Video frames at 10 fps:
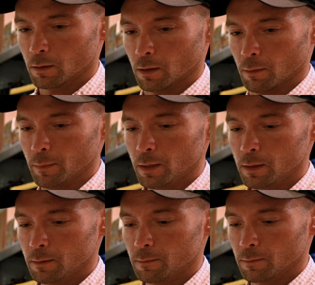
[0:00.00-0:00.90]
Come
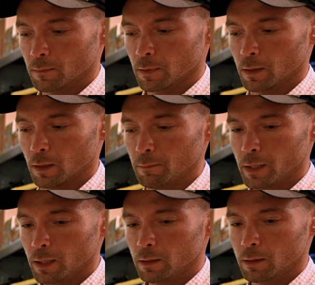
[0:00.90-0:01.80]
on. Come
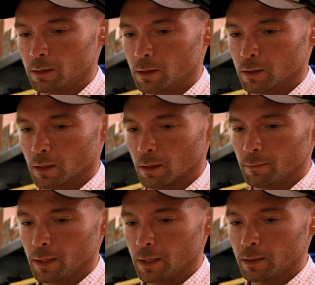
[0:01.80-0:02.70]
on. Come
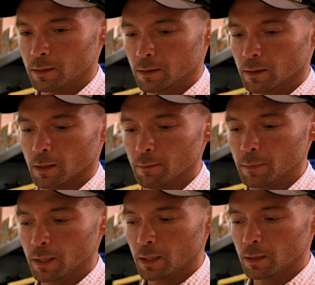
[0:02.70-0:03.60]
on. Come
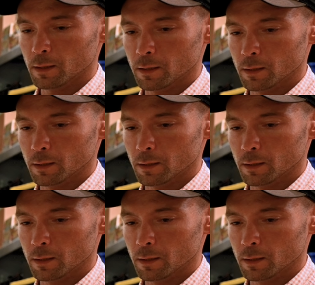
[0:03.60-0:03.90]
on.